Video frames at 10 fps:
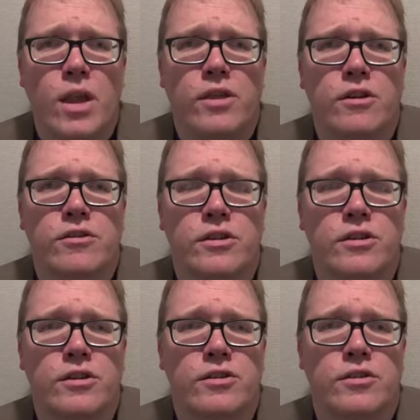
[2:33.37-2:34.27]
There's
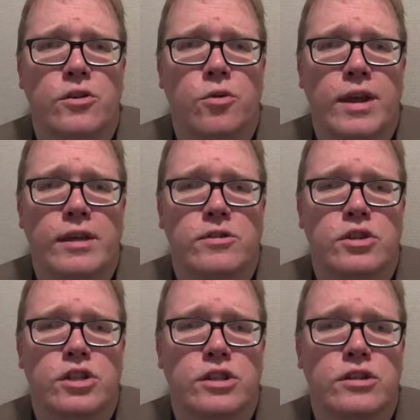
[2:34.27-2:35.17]
these great
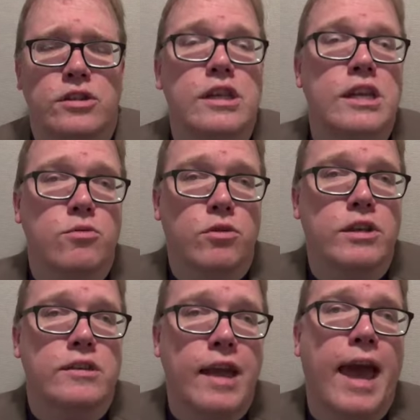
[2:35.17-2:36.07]
scenes where
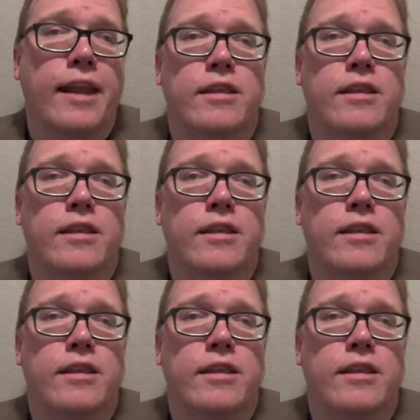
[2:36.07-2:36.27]
he's at,